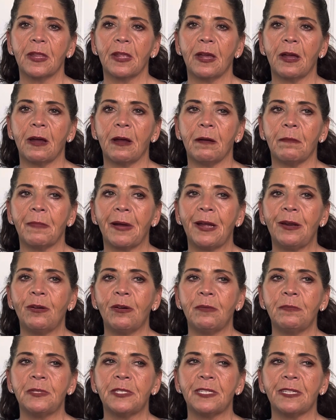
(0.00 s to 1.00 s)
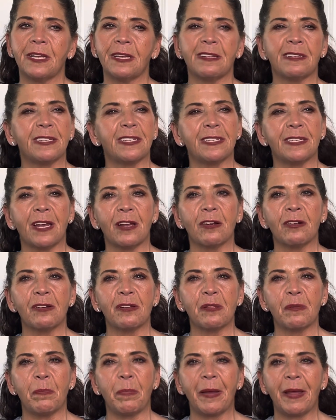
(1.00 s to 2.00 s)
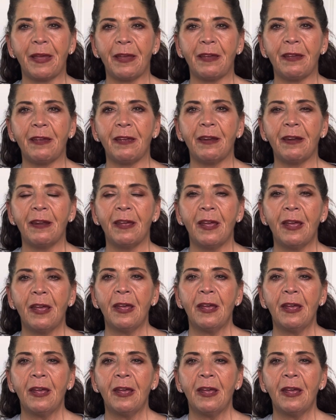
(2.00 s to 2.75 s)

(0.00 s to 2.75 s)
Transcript: I know I'm like scared of the pain,